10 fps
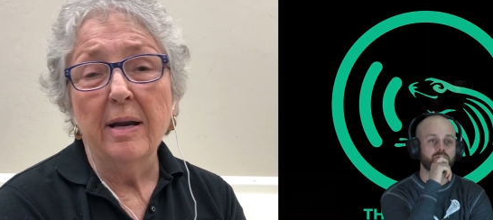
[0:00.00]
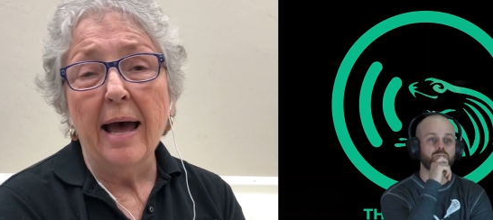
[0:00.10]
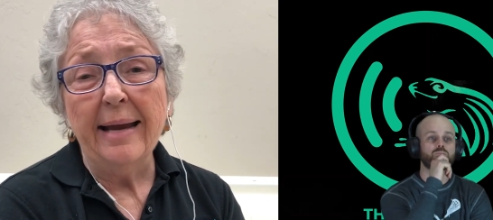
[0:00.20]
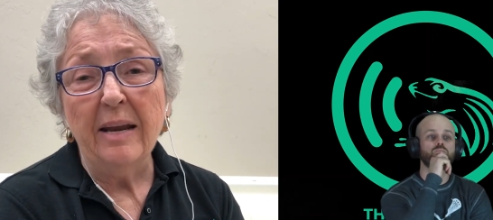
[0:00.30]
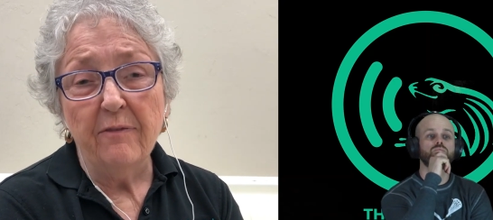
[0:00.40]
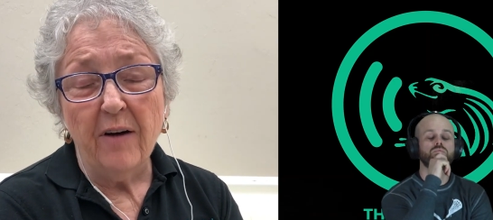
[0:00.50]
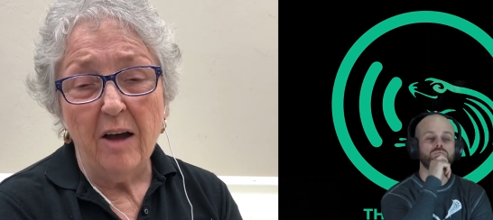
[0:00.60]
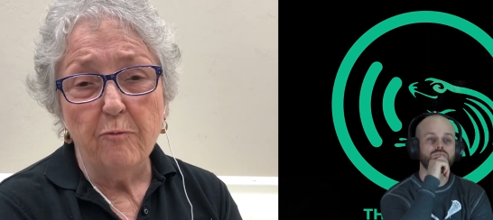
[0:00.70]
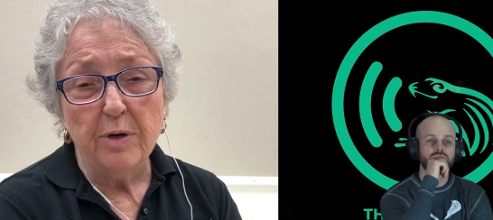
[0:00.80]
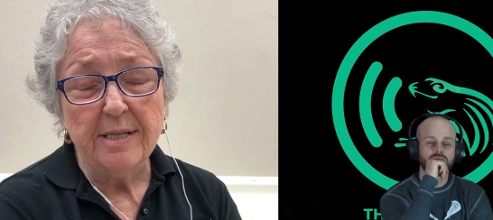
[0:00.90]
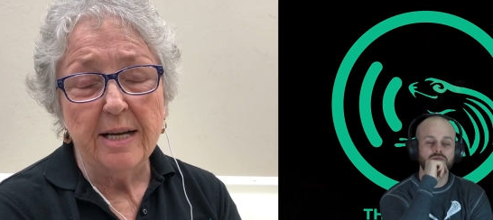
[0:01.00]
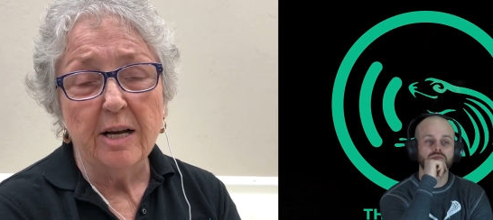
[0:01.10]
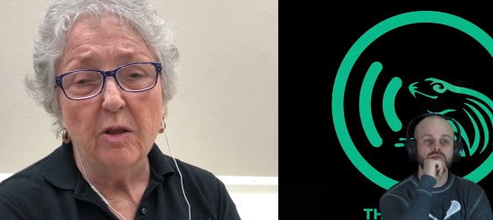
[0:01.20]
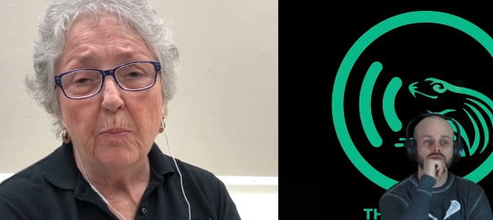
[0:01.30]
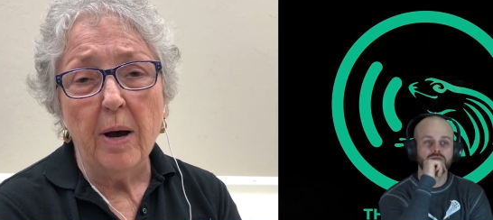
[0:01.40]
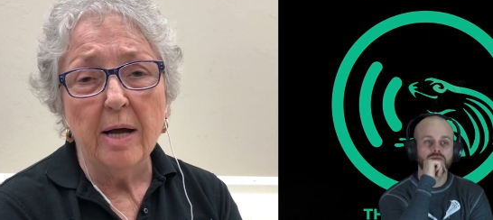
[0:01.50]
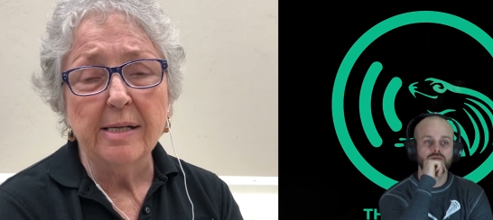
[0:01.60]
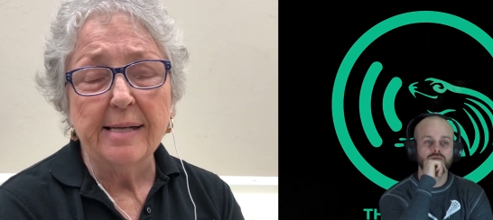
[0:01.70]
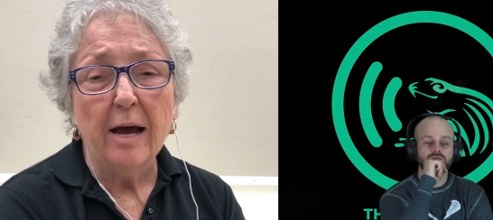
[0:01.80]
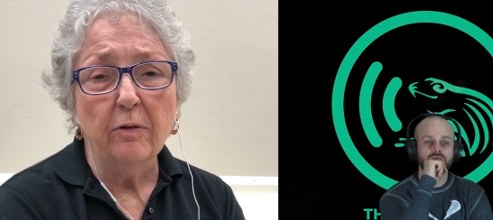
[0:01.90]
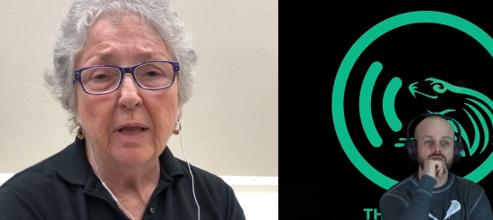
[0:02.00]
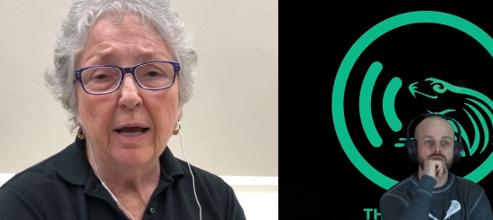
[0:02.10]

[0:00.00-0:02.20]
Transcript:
Speaker 1: 95% of the ponds out